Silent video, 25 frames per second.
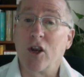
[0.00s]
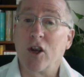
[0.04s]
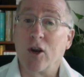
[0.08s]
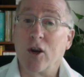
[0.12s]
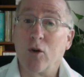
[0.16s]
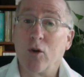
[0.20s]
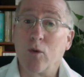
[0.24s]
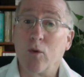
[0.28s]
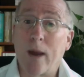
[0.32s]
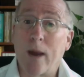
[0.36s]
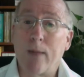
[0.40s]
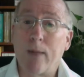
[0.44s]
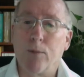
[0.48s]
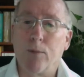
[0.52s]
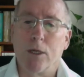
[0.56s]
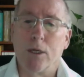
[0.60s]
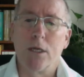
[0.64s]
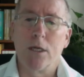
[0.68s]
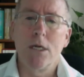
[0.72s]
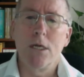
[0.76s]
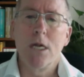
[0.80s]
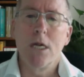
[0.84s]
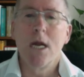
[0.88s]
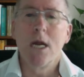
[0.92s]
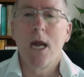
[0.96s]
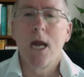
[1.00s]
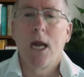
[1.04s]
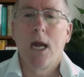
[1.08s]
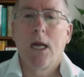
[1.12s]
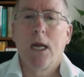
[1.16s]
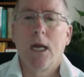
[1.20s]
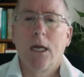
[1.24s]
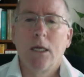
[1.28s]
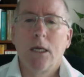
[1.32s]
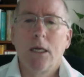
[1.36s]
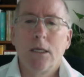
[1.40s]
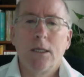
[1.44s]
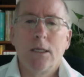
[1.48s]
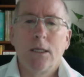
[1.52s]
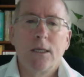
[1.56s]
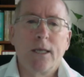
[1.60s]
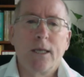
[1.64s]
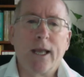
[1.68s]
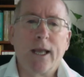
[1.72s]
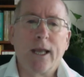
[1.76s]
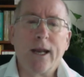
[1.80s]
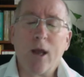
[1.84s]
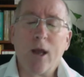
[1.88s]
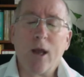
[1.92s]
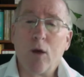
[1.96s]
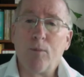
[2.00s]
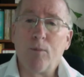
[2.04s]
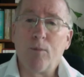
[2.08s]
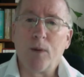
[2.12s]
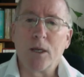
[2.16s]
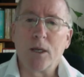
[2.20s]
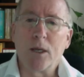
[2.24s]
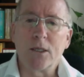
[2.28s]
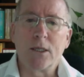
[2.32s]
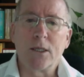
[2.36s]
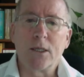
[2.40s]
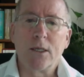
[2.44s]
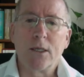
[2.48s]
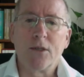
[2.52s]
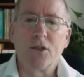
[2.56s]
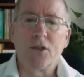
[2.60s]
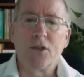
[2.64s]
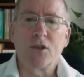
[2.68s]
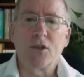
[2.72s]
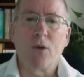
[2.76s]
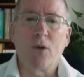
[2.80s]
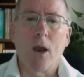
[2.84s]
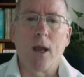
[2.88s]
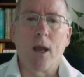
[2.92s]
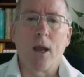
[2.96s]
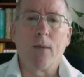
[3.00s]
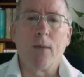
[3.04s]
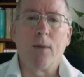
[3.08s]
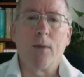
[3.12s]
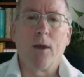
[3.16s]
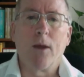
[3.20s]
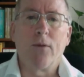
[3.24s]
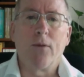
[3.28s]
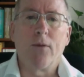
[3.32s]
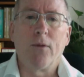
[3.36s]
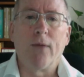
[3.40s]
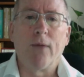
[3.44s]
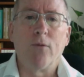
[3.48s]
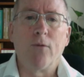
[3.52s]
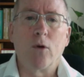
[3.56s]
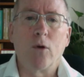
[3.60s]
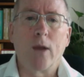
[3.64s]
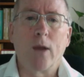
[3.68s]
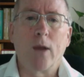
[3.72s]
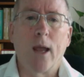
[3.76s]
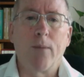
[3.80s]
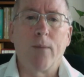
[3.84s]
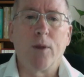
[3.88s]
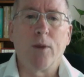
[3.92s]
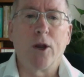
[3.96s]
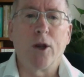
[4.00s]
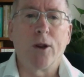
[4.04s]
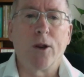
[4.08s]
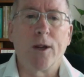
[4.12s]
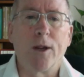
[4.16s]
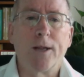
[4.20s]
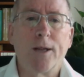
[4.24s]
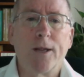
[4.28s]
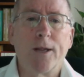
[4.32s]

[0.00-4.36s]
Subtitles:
grammar can help us describe that vocabulary.